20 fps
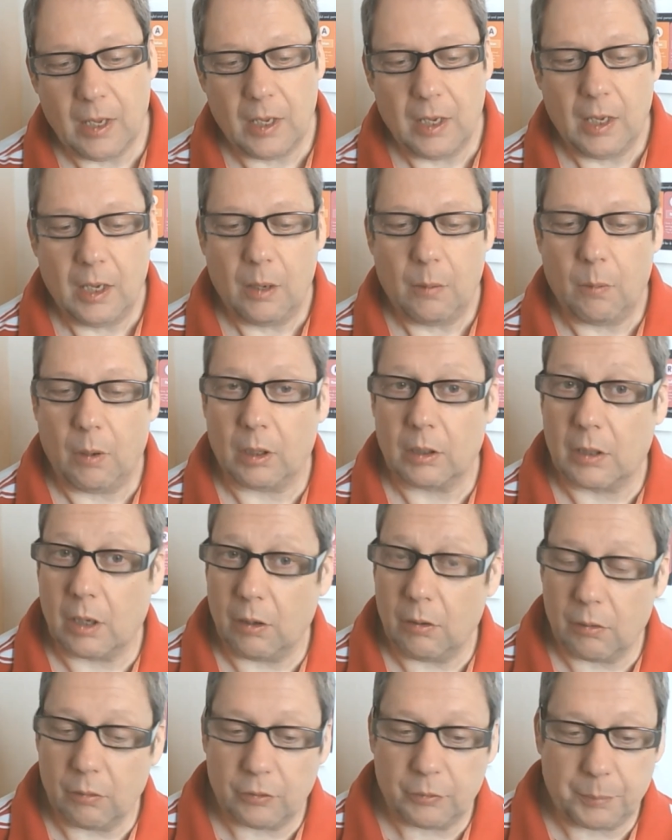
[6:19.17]
While
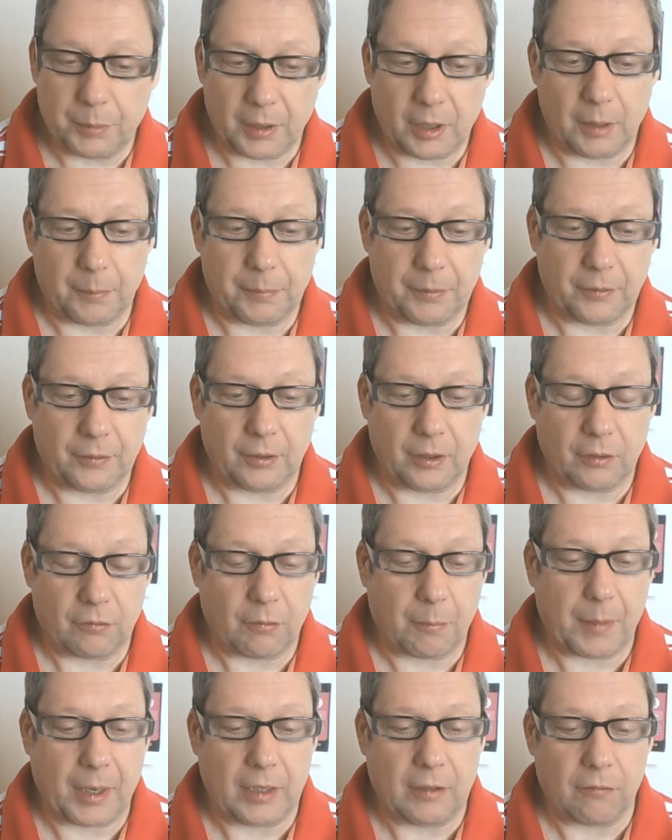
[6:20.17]
Google's purpose has
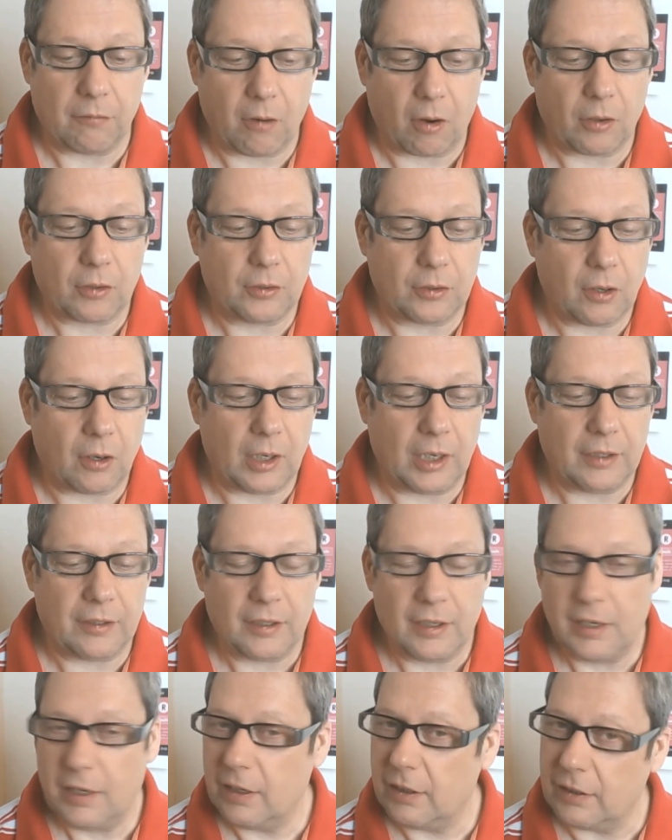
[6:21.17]
remained rock solid,
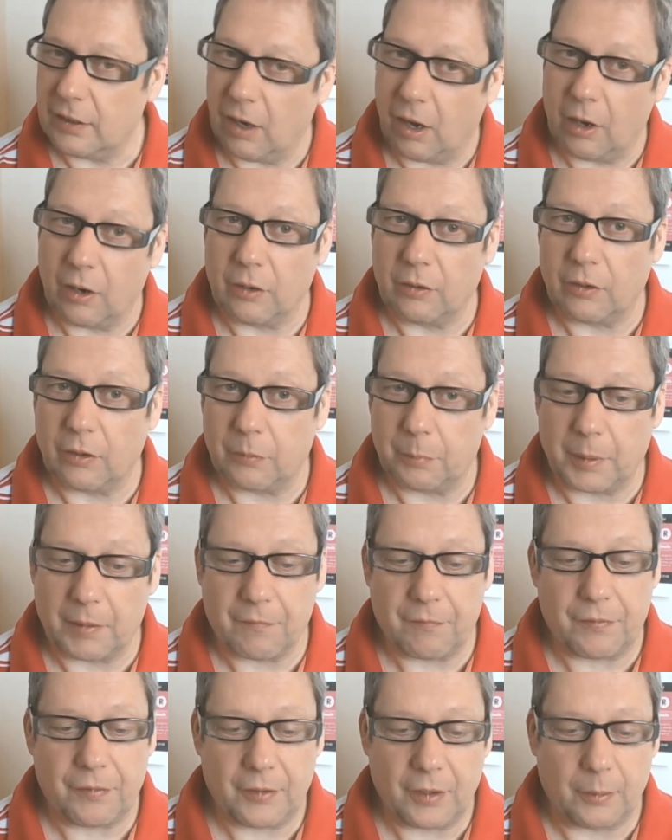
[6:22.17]
Yahoo's has been
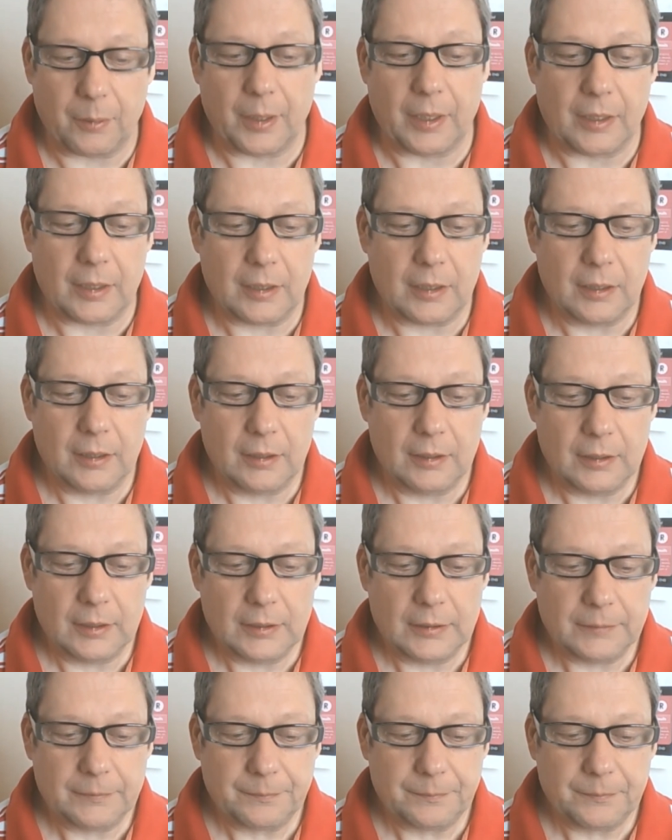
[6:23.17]
fluid.
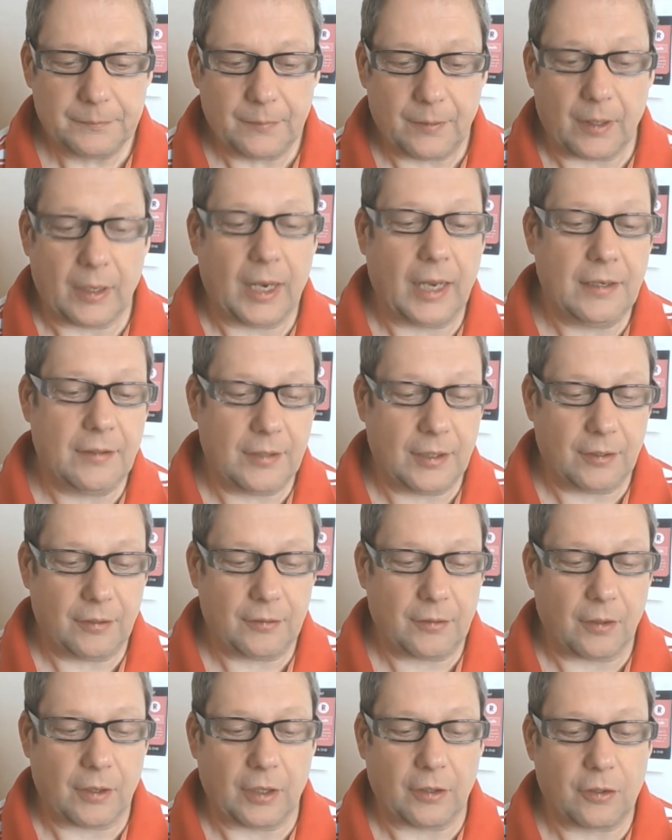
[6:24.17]
The latest
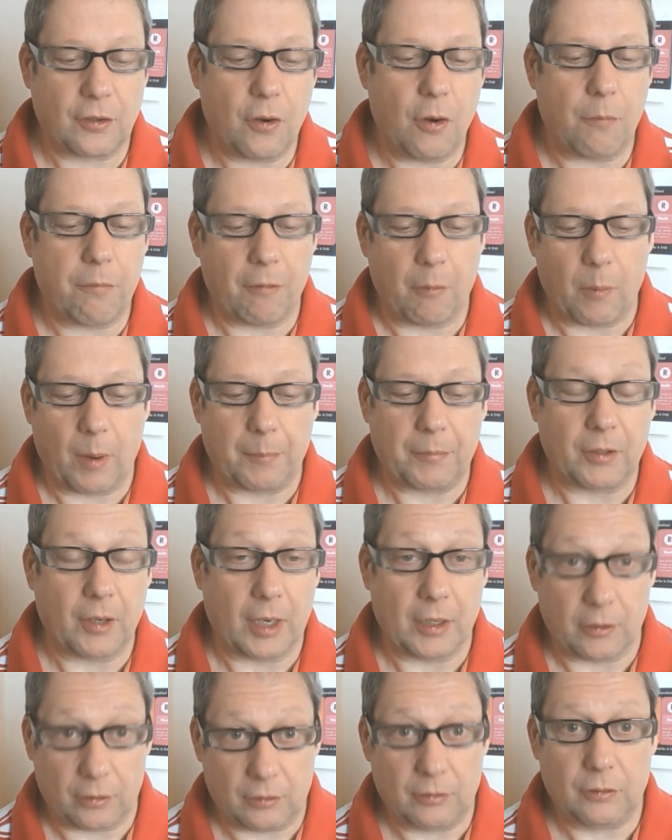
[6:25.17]
on its corporate website
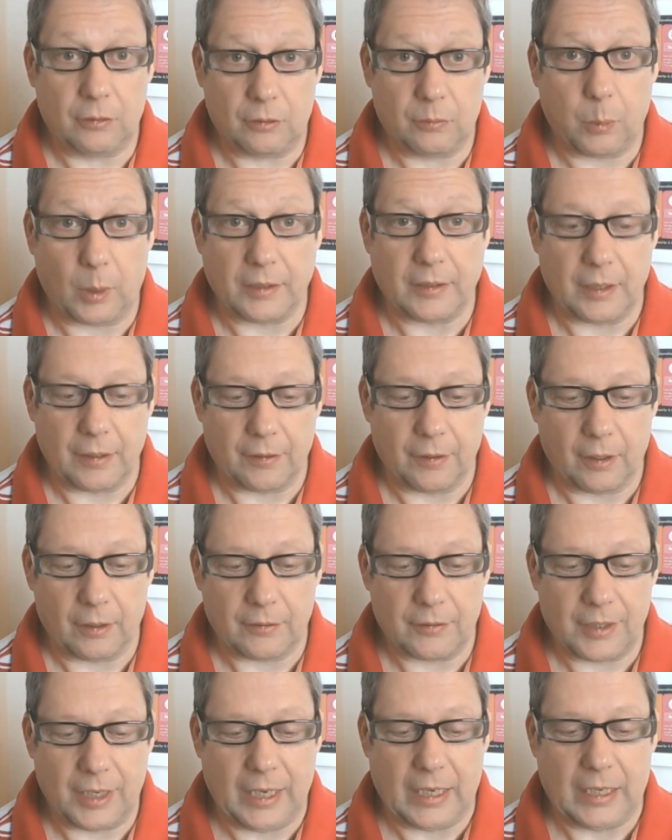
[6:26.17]
in
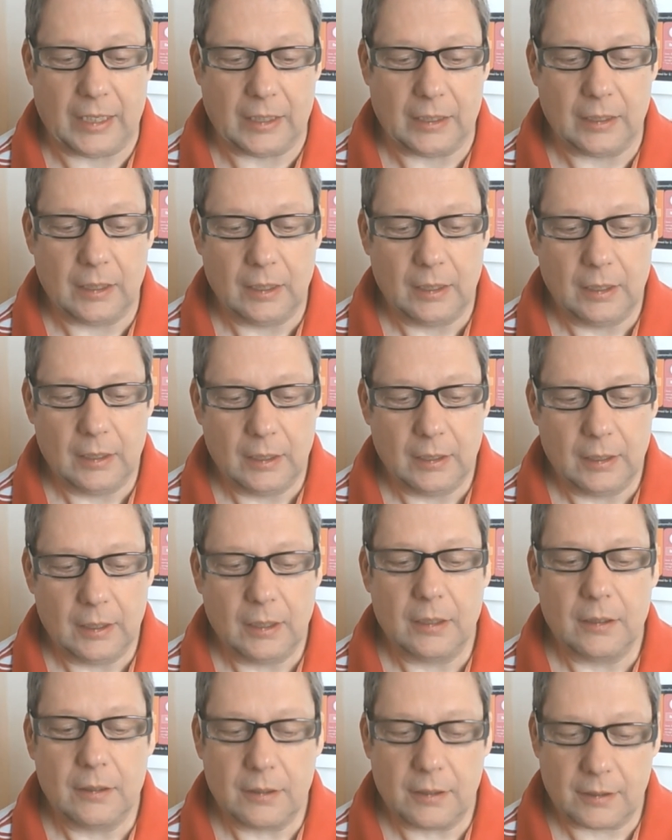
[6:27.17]
2013
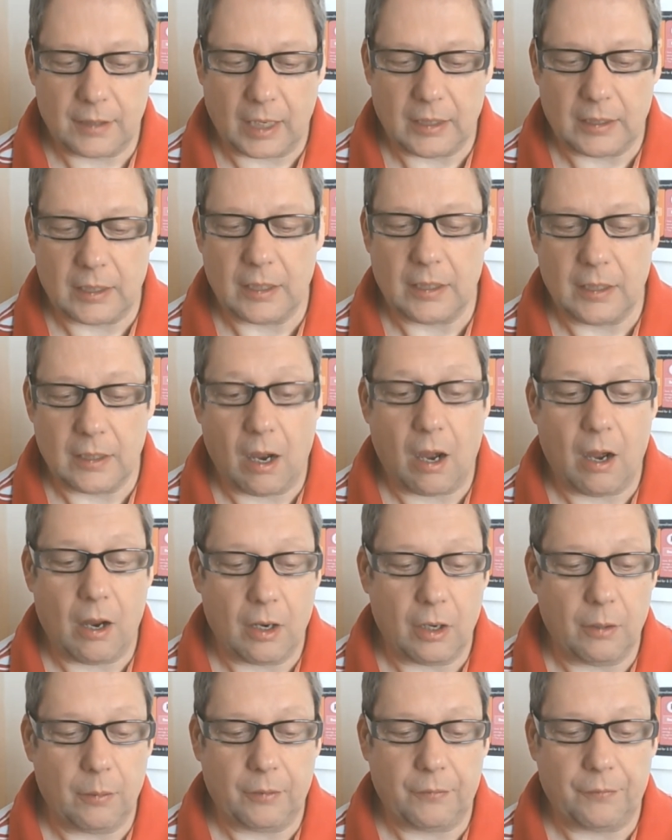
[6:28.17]
stated
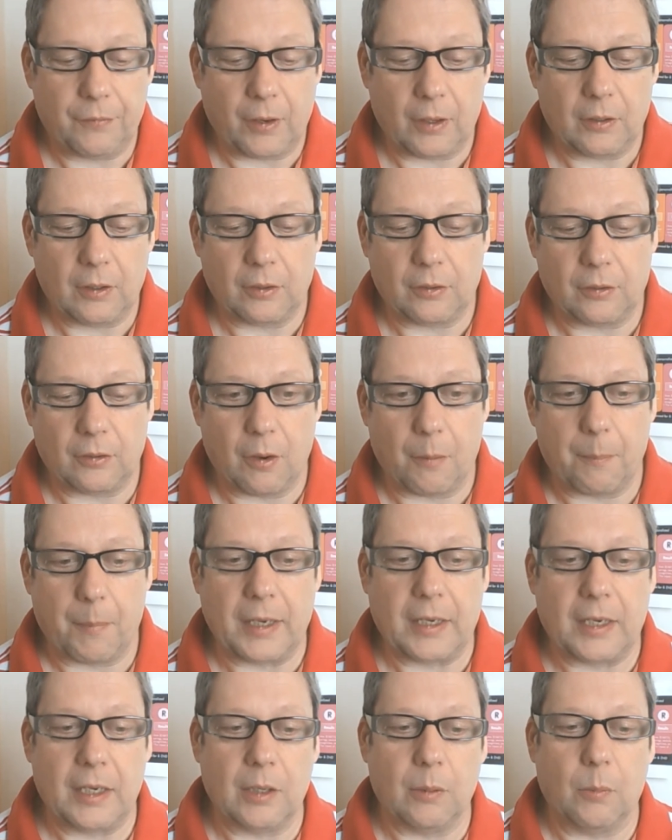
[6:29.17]
Yahoo is focused on
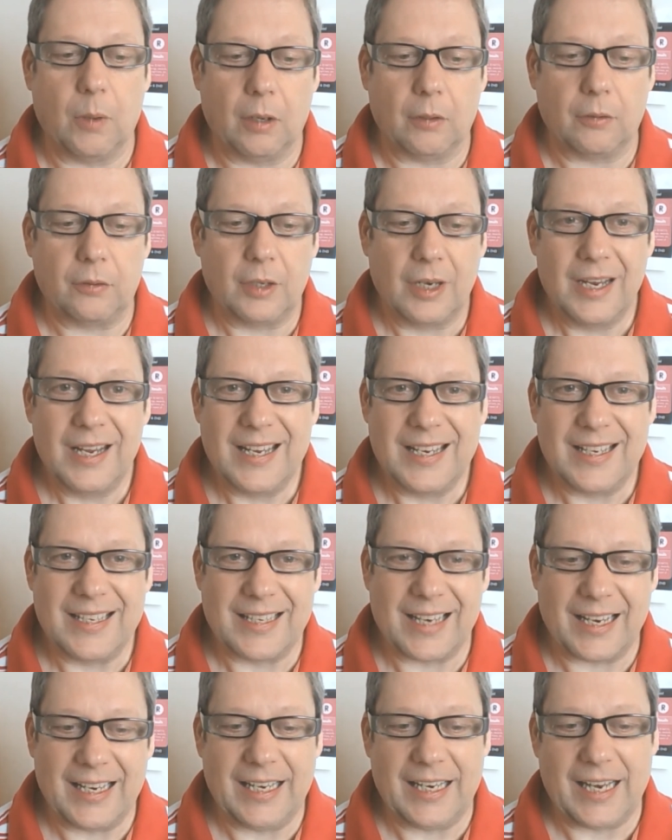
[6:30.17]
making the world's
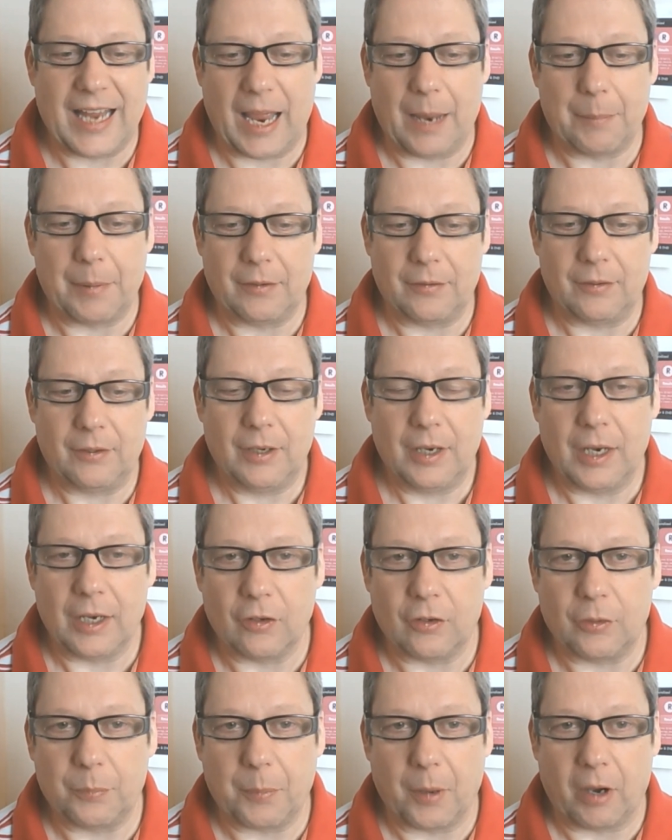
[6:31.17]
daily habits
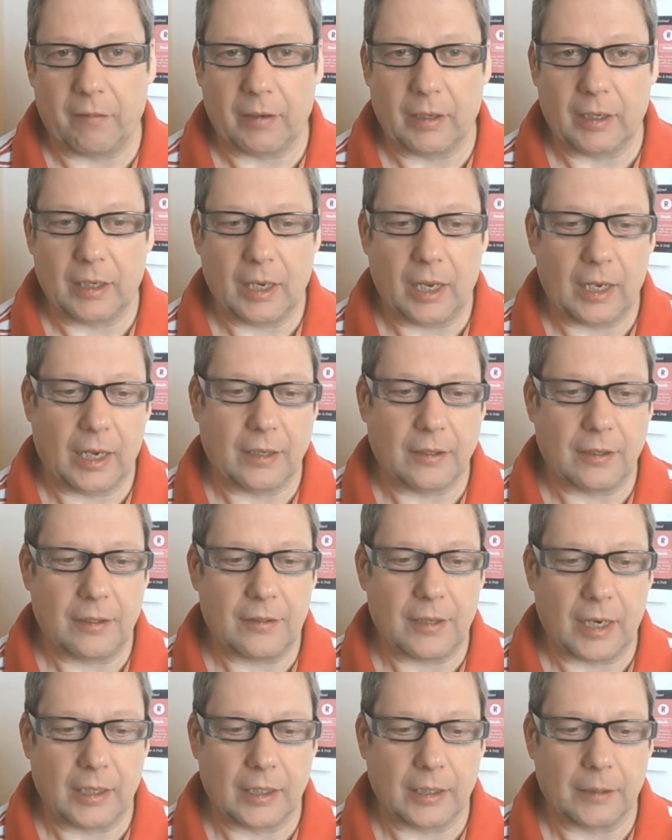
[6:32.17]
inspiring and entertaining.